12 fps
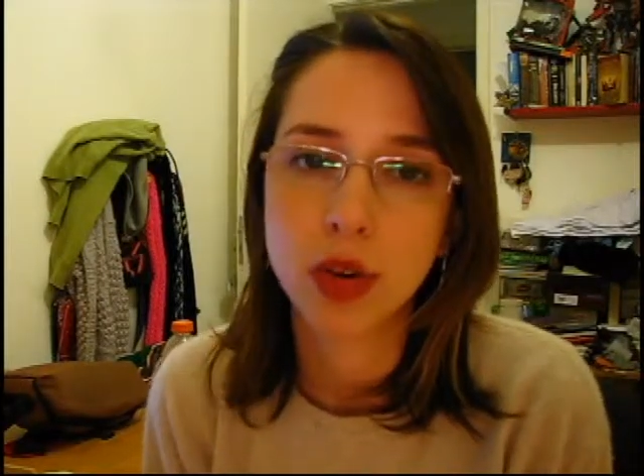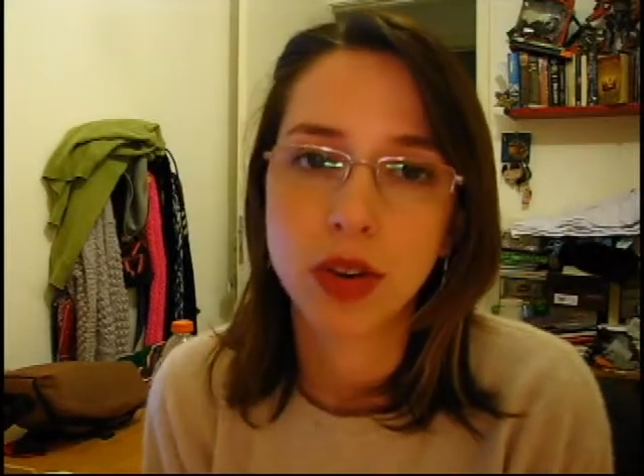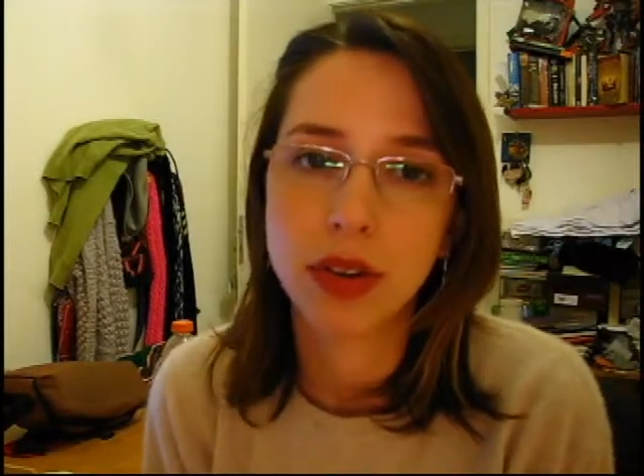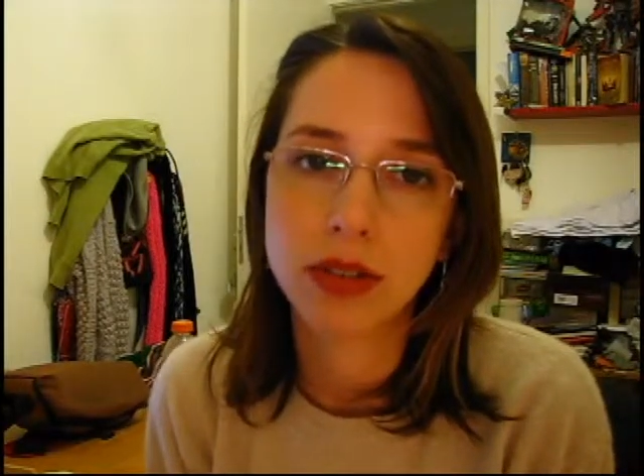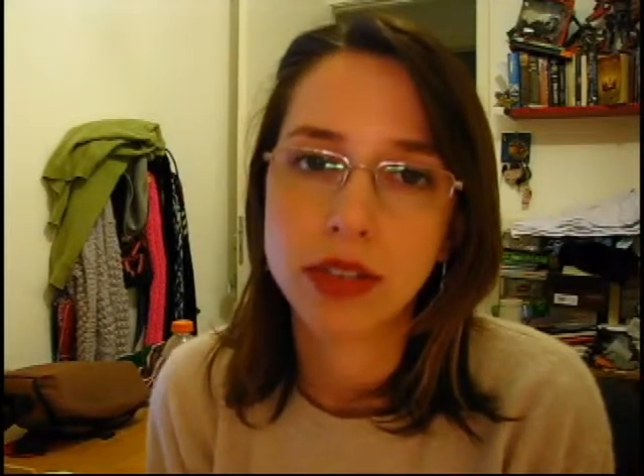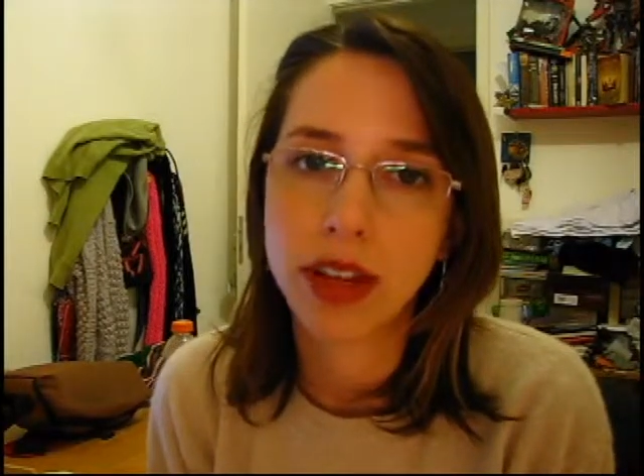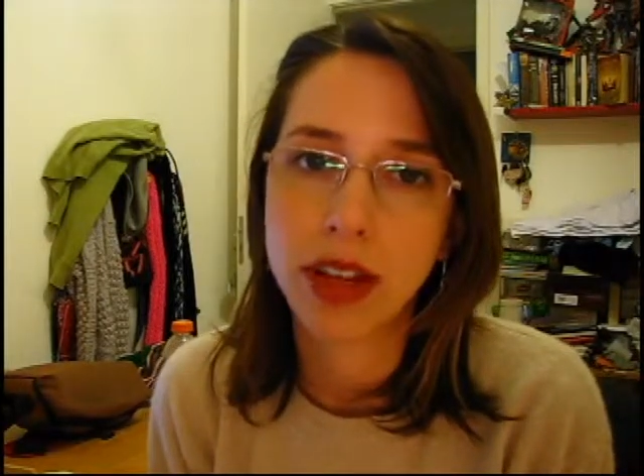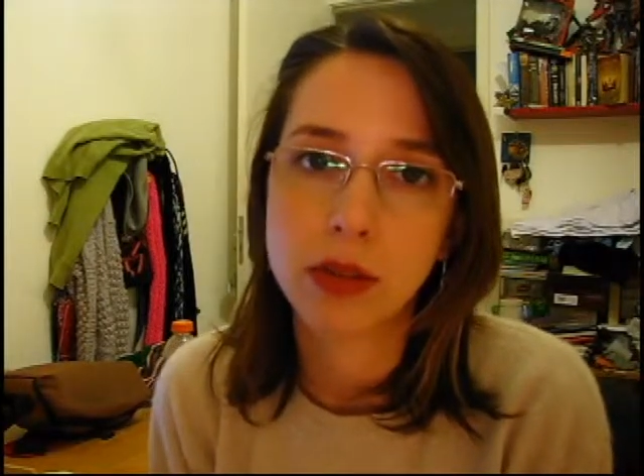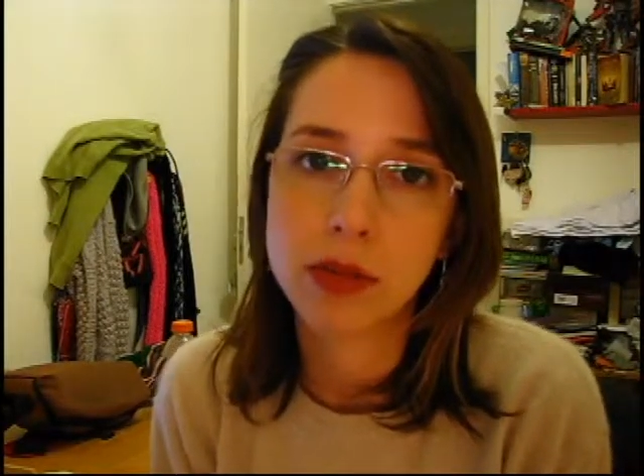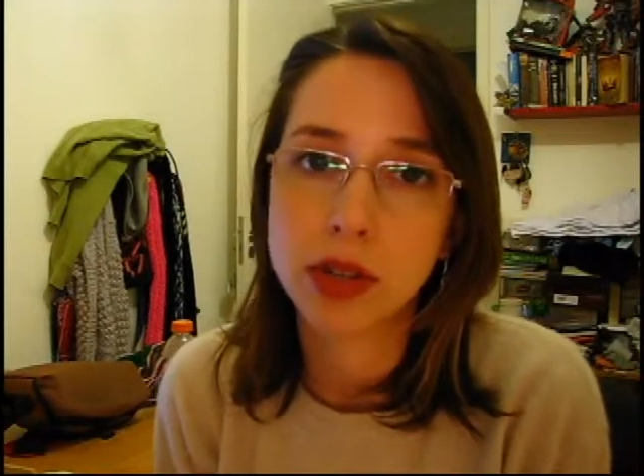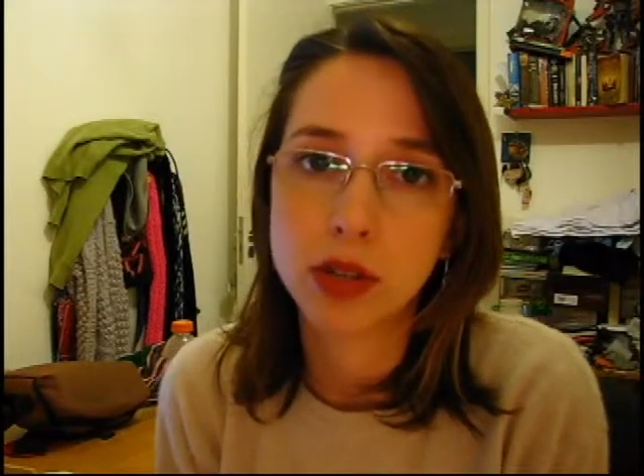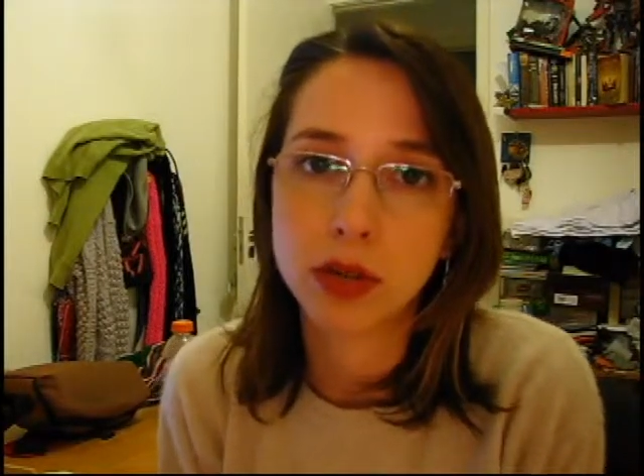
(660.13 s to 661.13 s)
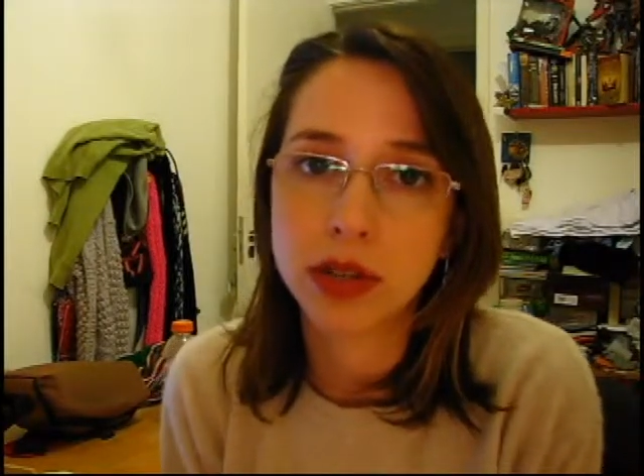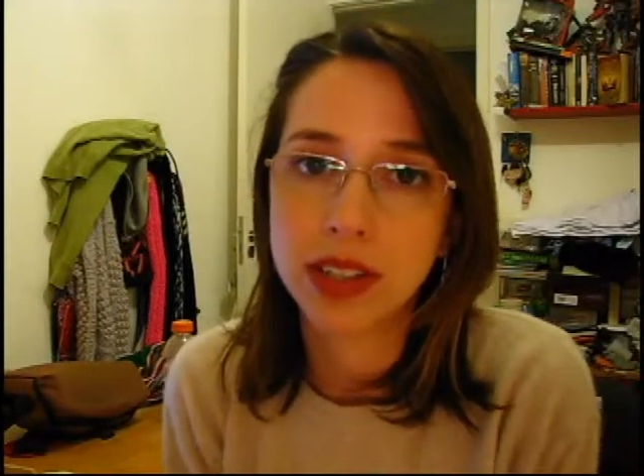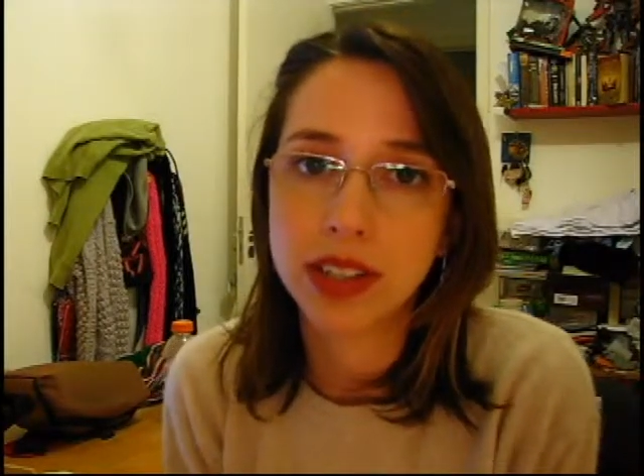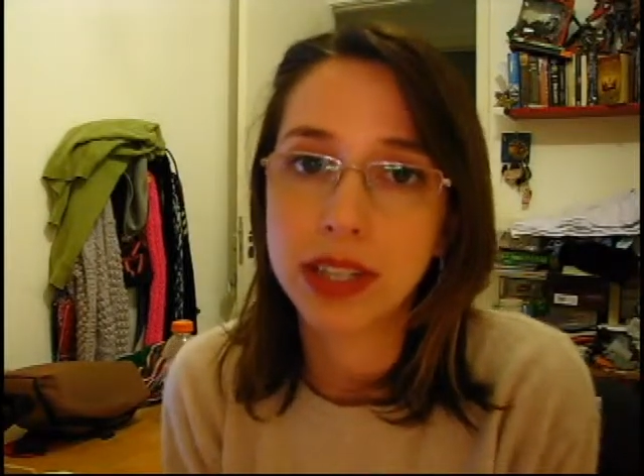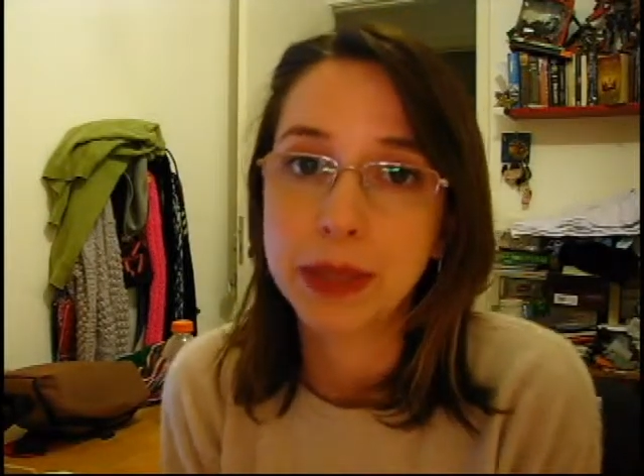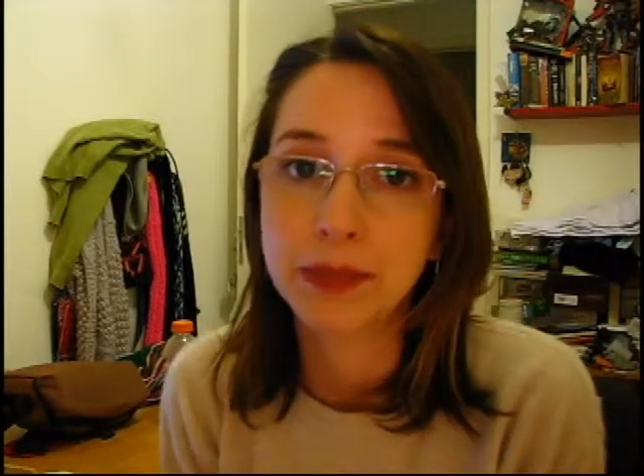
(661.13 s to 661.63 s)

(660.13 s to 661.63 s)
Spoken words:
oils. I absolutely